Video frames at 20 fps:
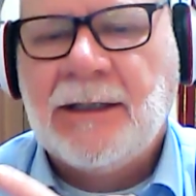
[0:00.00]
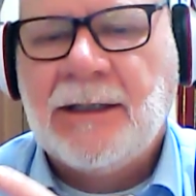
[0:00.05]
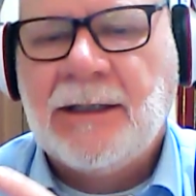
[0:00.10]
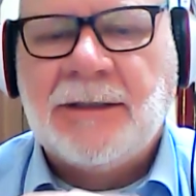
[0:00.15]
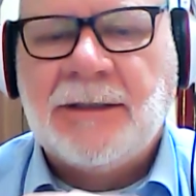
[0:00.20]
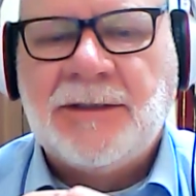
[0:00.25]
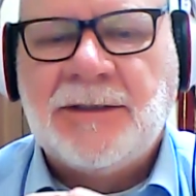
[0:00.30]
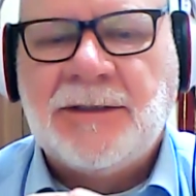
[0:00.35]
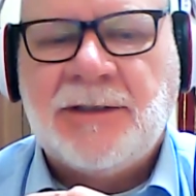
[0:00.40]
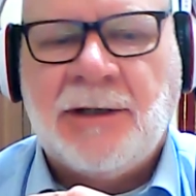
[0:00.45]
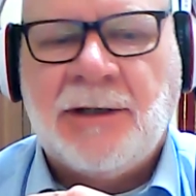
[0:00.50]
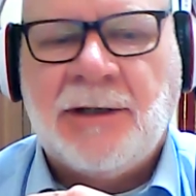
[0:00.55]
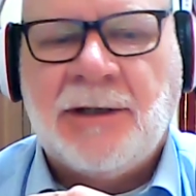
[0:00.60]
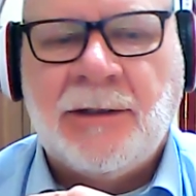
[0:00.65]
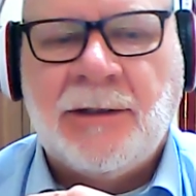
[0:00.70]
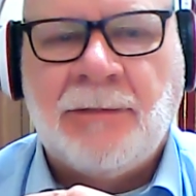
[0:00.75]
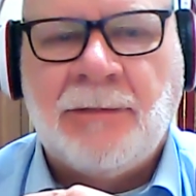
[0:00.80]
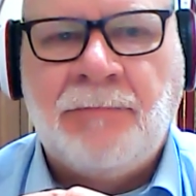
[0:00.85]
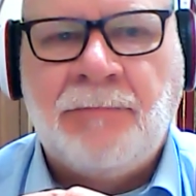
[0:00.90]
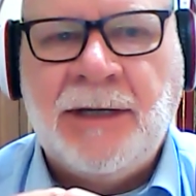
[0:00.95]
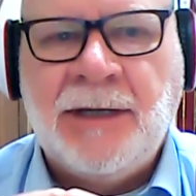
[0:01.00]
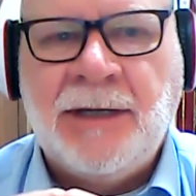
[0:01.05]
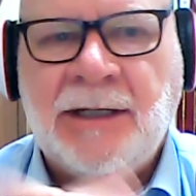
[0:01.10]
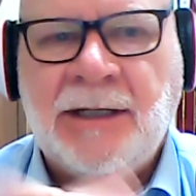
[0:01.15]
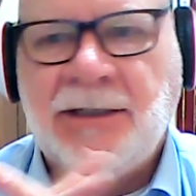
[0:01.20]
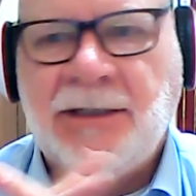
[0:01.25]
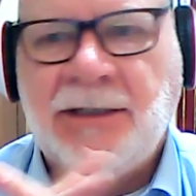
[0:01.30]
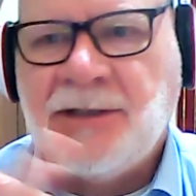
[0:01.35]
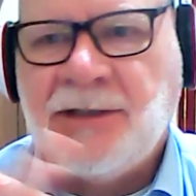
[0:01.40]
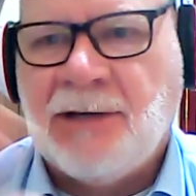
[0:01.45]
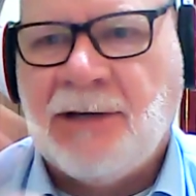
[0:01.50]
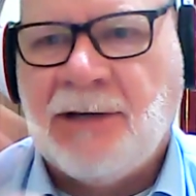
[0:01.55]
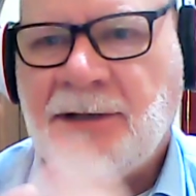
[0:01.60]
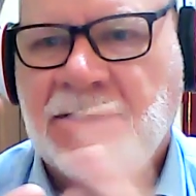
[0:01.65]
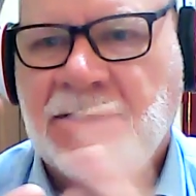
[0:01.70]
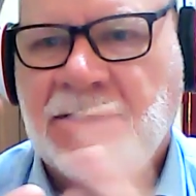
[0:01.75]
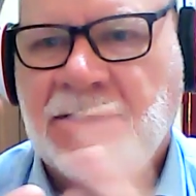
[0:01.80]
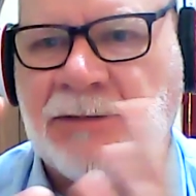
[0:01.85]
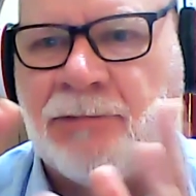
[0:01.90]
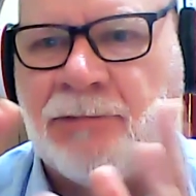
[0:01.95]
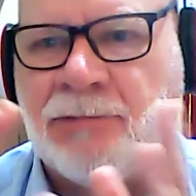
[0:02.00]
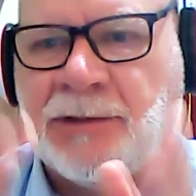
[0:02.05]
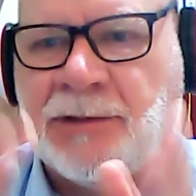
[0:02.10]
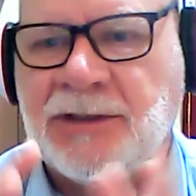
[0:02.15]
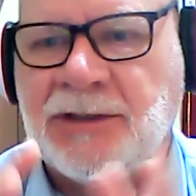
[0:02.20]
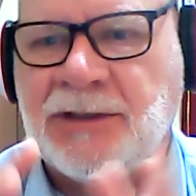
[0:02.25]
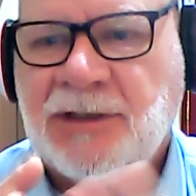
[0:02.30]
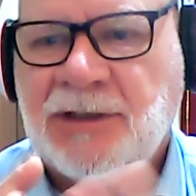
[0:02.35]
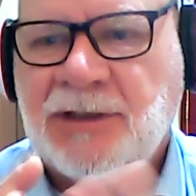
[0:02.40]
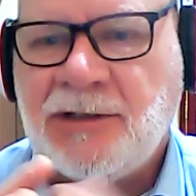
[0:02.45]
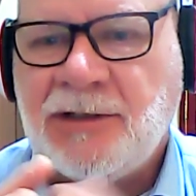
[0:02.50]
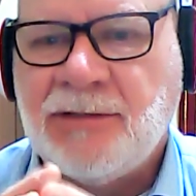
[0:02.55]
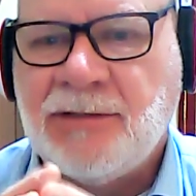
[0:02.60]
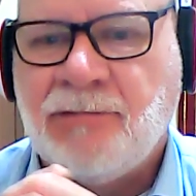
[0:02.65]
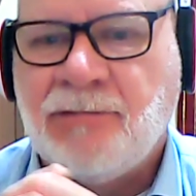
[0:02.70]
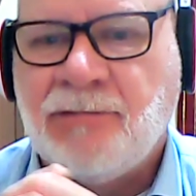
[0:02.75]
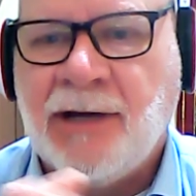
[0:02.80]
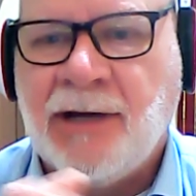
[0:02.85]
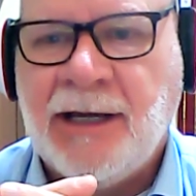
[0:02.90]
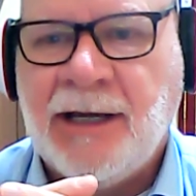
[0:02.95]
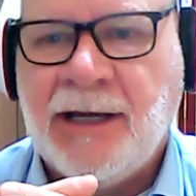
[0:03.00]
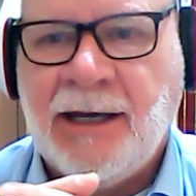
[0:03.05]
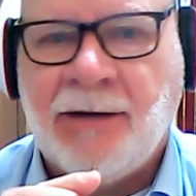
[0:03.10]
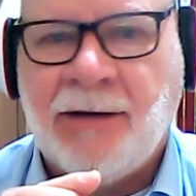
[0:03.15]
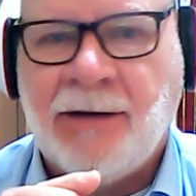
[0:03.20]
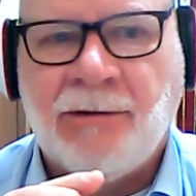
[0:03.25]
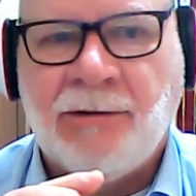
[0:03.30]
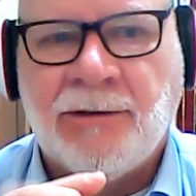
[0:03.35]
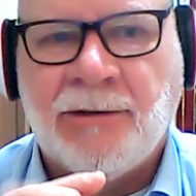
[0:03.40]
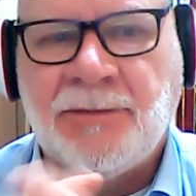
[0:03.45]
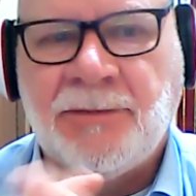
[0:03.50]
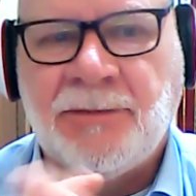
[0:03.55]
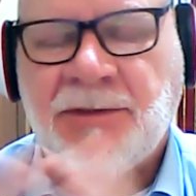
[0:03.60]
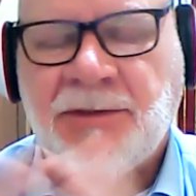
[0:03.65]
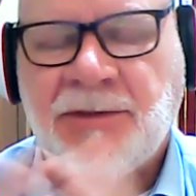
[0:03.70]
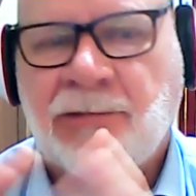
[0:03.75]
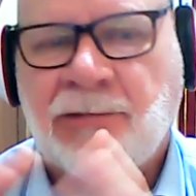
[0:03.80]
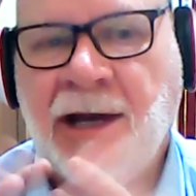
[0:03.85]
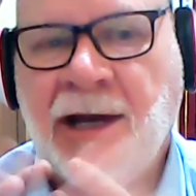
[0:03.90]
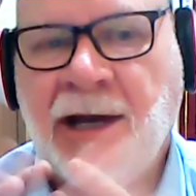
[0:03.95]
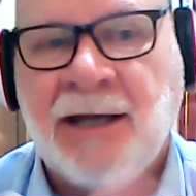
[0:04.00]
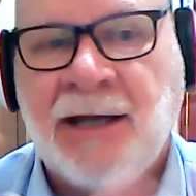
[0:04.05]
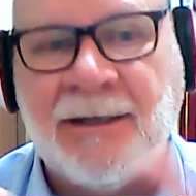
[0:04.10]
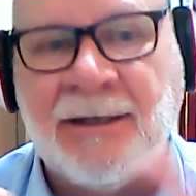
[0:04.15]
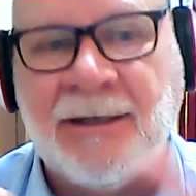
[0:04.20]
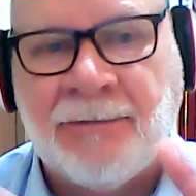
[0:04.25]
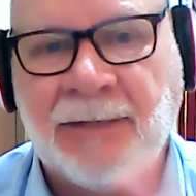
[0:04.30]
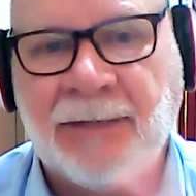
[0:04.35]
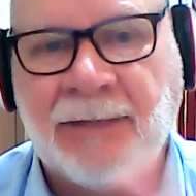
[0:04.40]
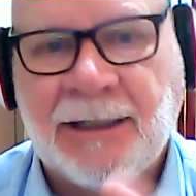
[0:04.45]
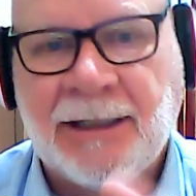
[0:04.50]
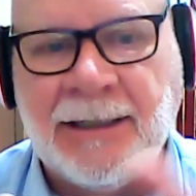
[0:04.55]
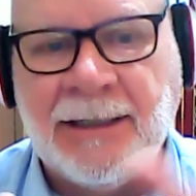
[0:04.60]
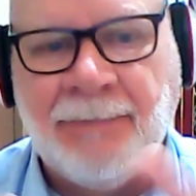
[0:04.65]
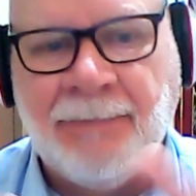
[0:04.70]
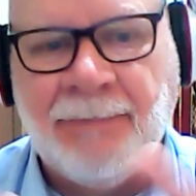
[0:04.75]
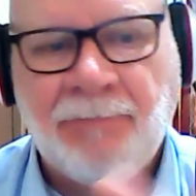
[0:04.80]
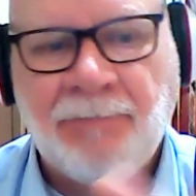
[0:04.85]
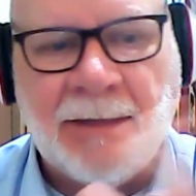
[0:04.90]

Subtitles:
So Ben is going to put us into breakout groups randomly.